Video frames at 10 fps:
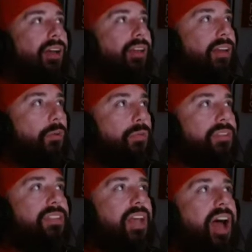you know, the
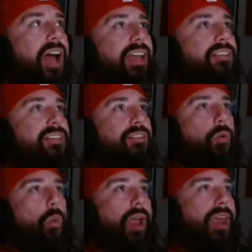size, the
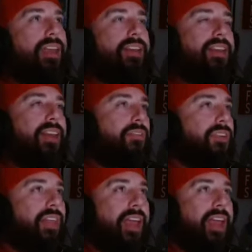weight, and
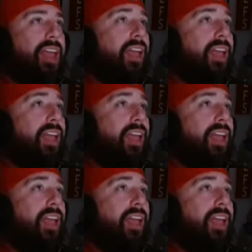everything.